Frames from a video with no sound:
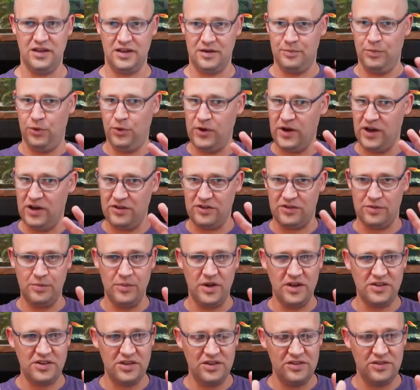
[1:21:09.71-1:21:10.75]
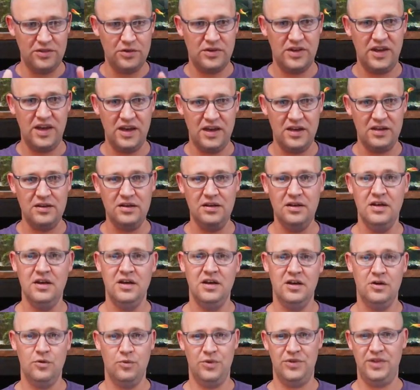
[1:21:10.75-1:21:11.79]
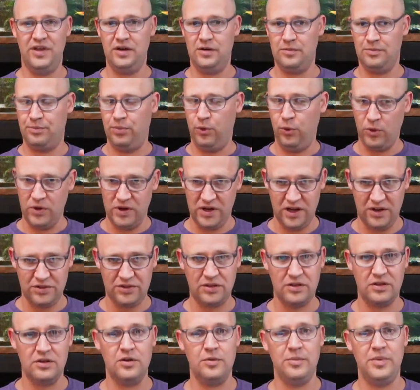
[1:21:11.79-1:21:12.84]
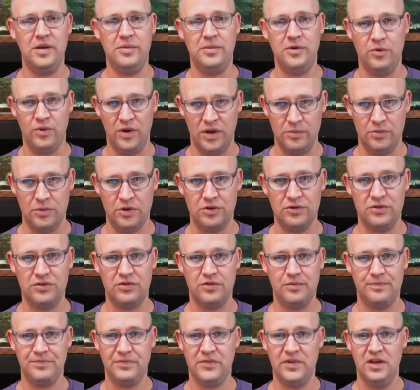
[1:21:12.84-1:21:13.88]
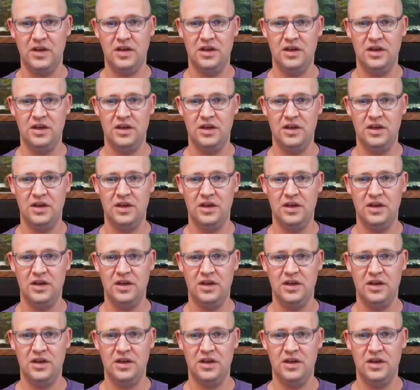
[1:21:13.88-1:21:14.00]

Like pour out as much as you can without pouring out the little baby rainbows.